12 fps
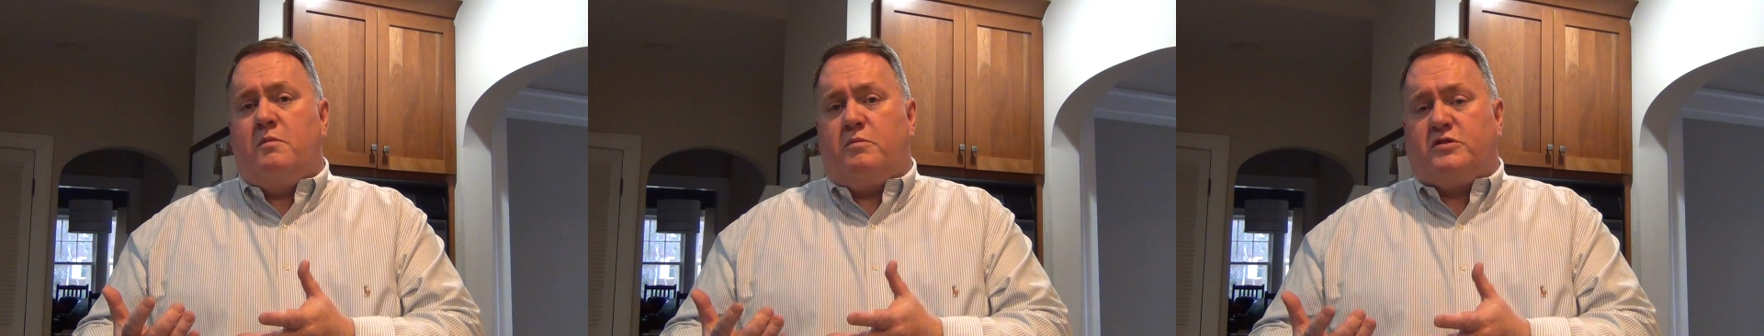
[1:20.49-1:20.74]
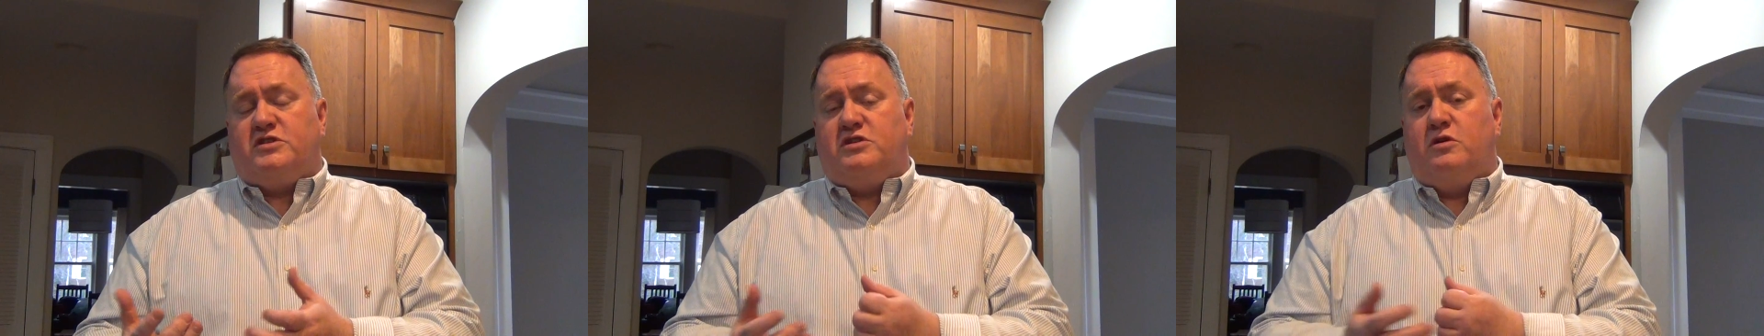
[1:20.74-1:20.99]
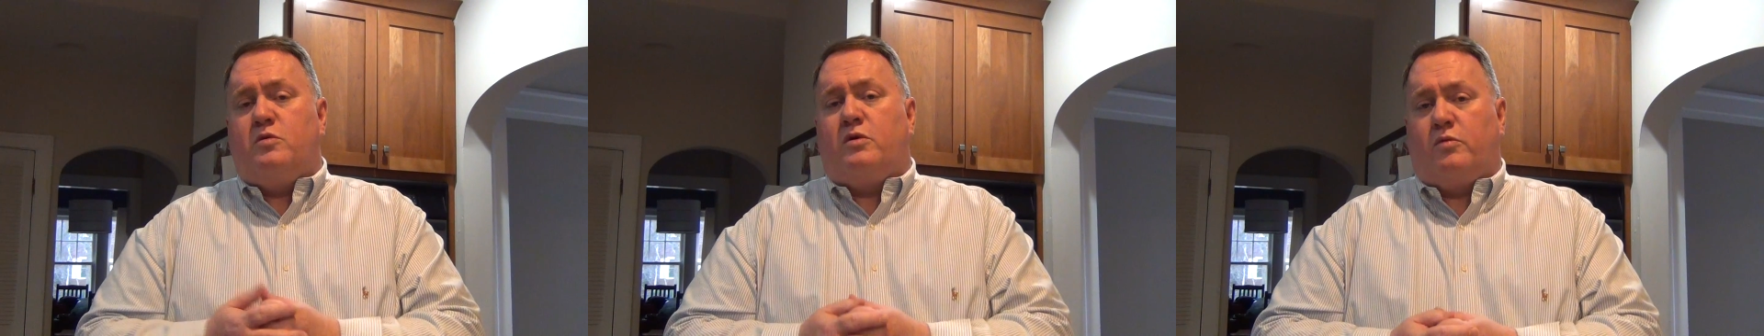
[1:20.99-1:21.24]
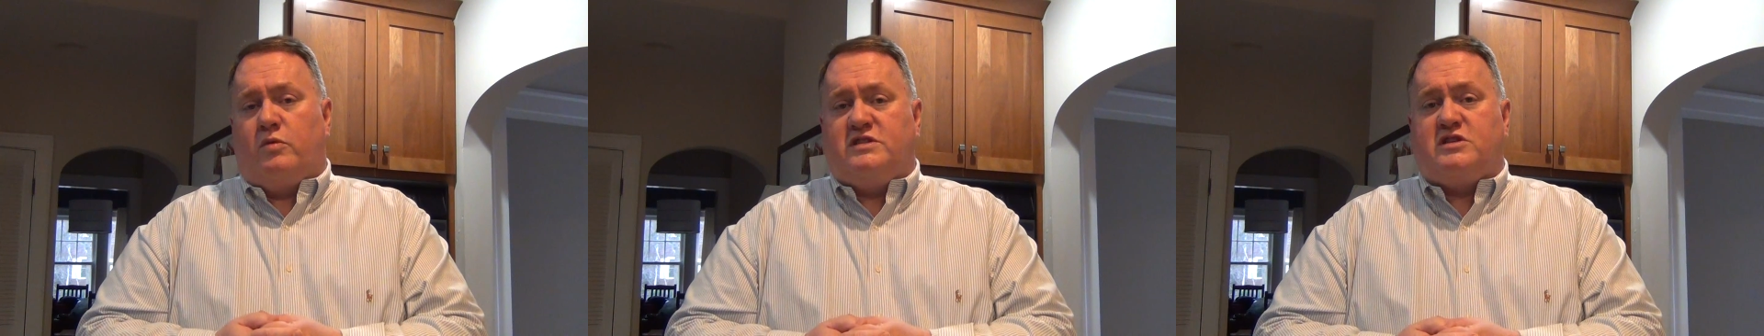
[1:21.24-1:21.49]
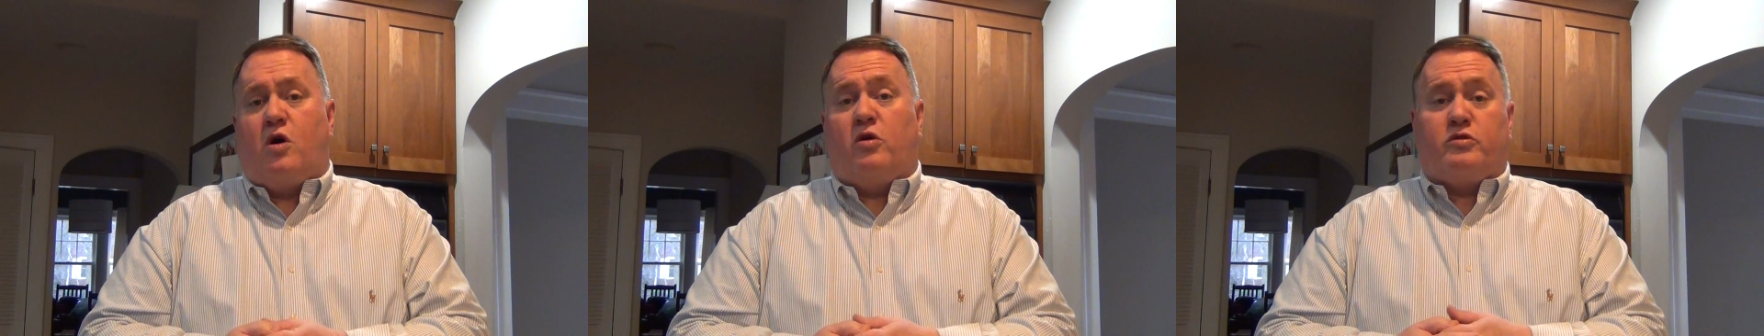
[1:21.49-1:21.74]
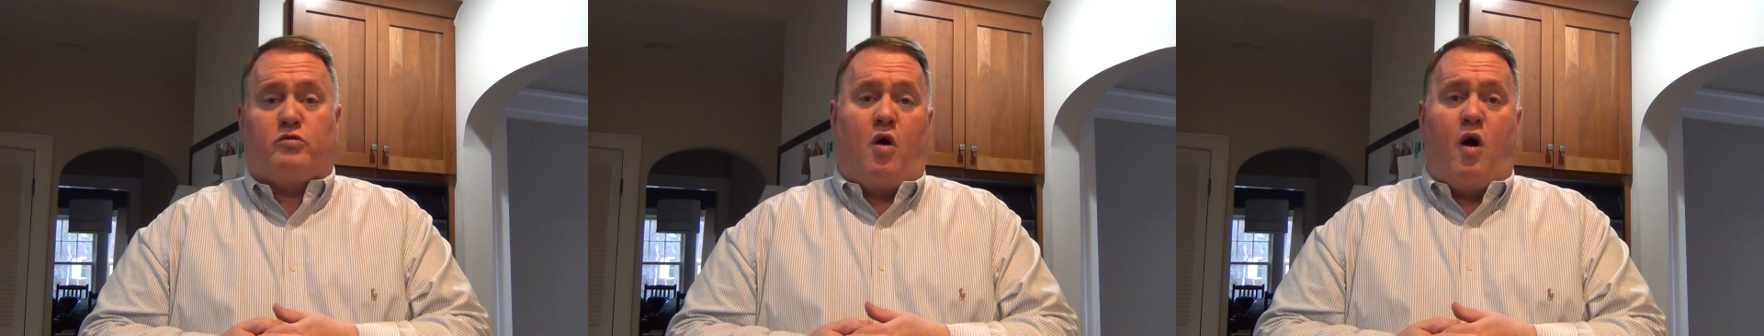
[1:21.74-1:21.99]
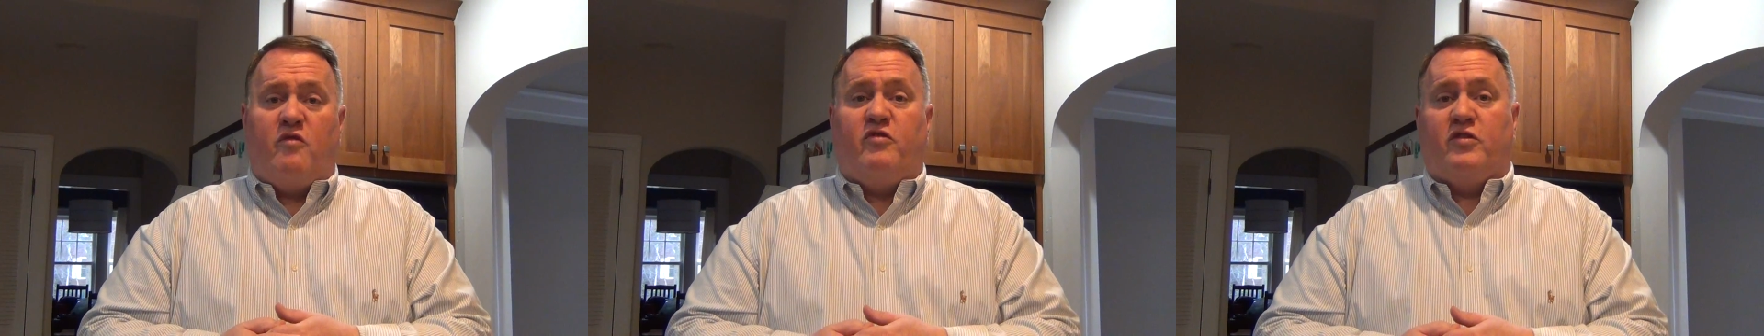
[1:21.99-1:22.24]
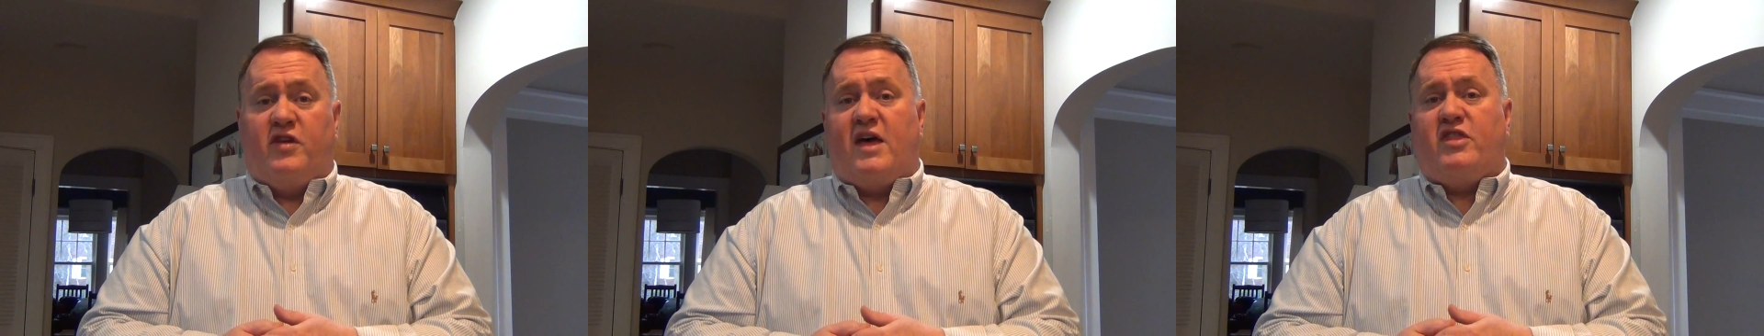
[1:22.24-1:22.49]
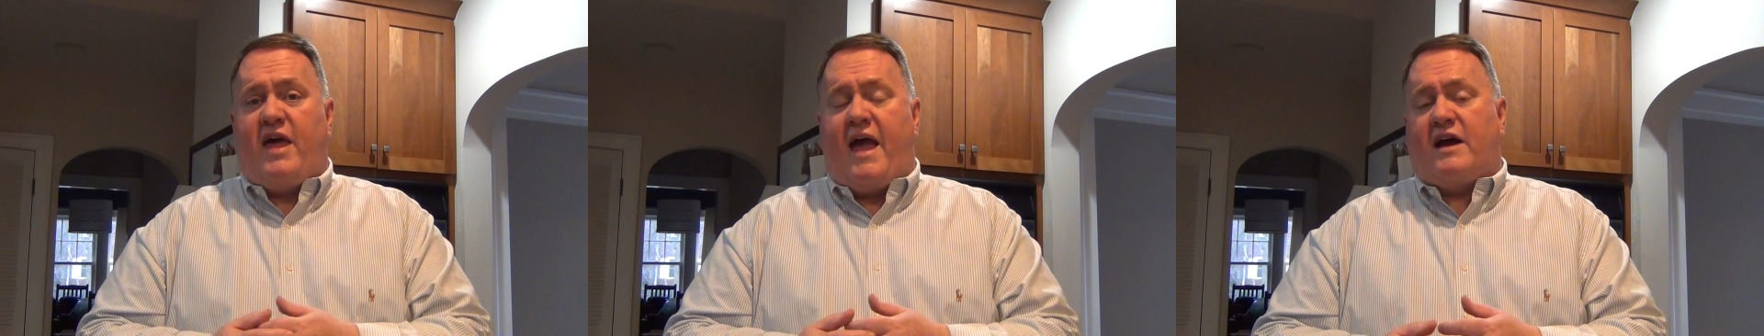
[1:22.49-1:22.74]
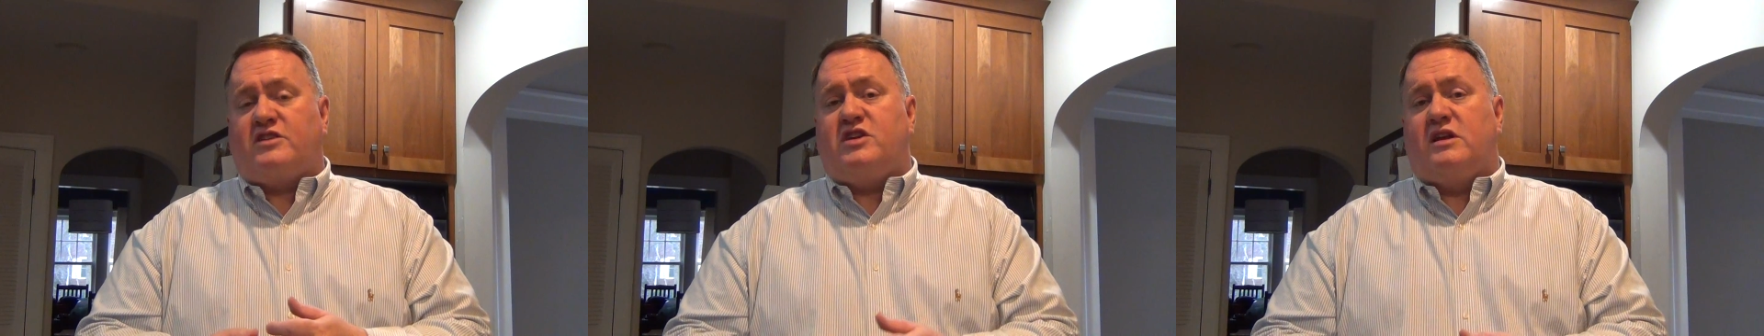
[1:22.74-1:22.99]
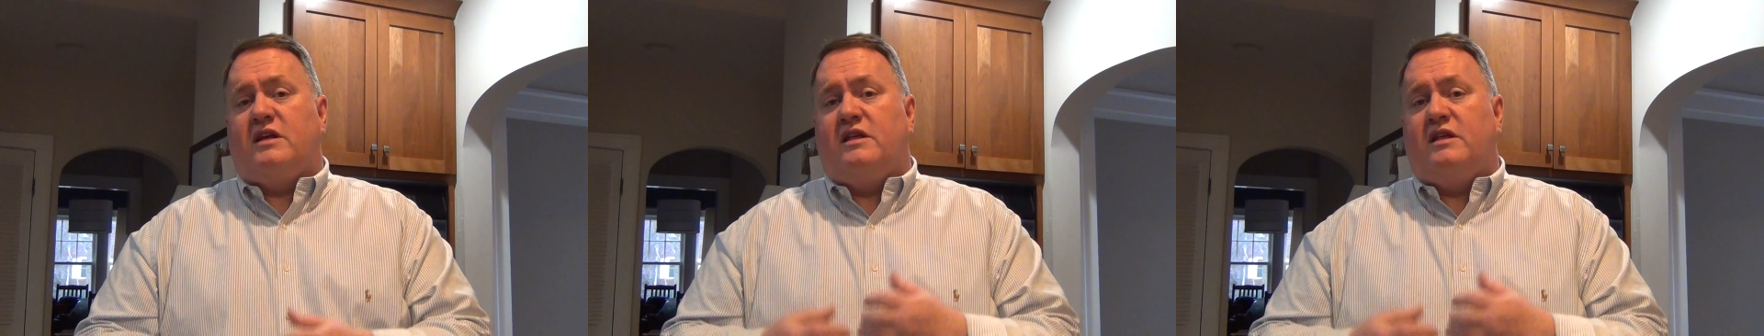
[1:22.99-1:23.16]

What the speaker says: pursue what's called a wrongful death action,